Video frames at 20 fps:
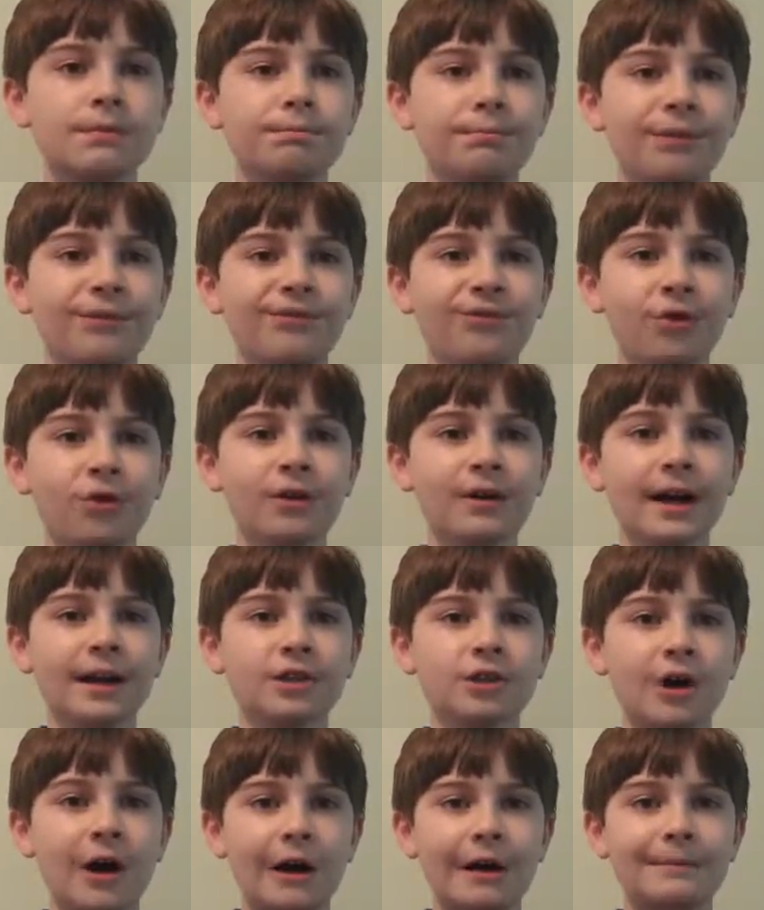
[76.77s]
Before I
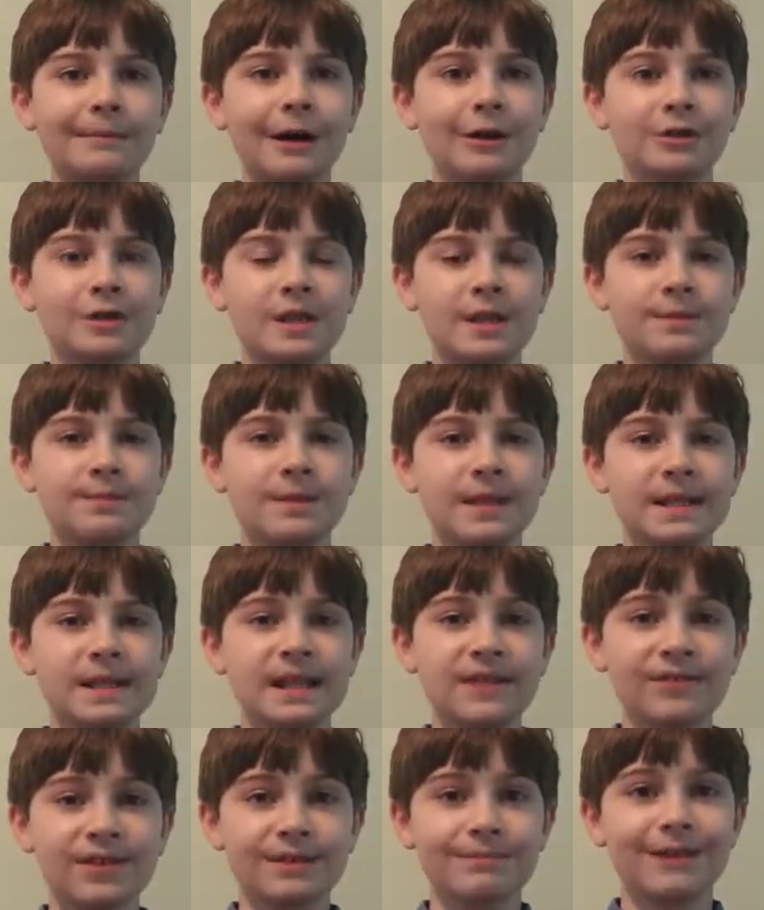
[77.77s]
talk about the
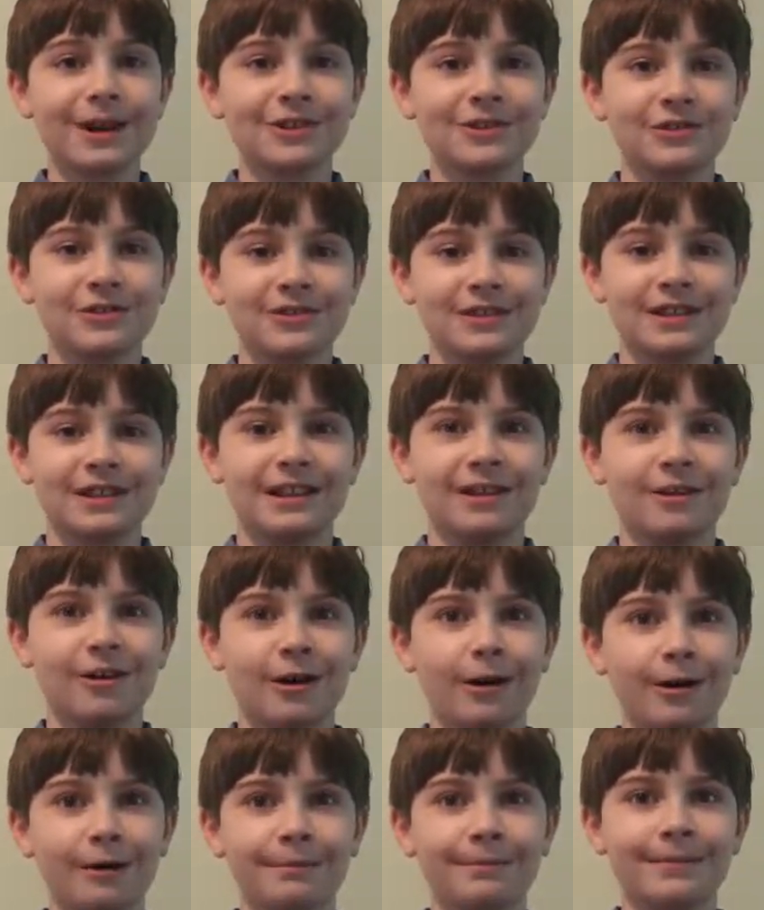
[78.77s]
specific muscles in the
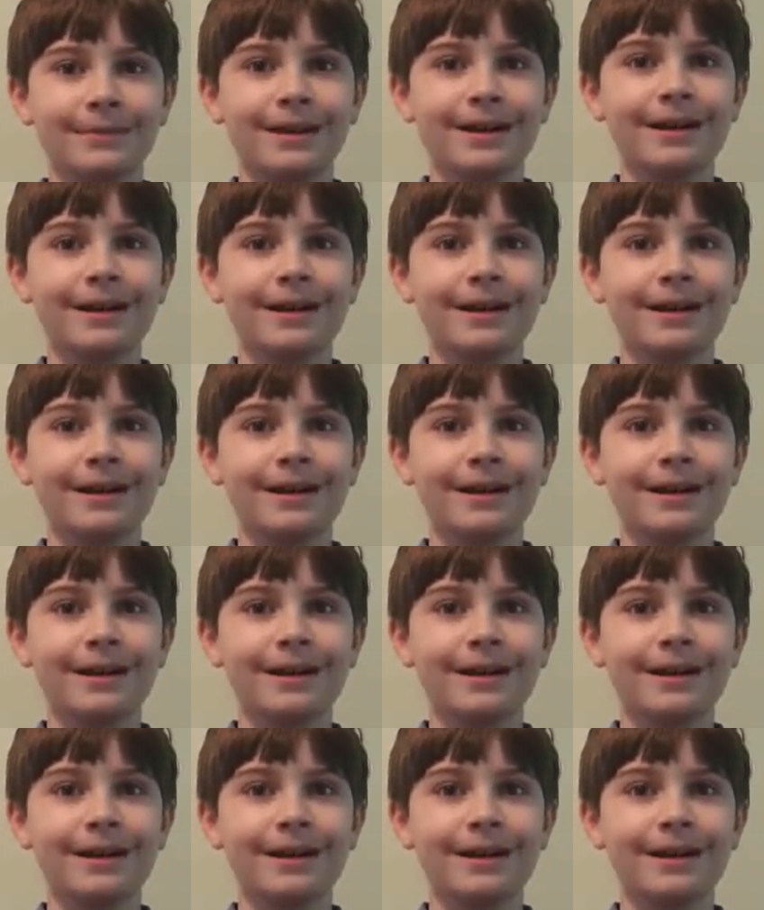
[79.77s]
arm,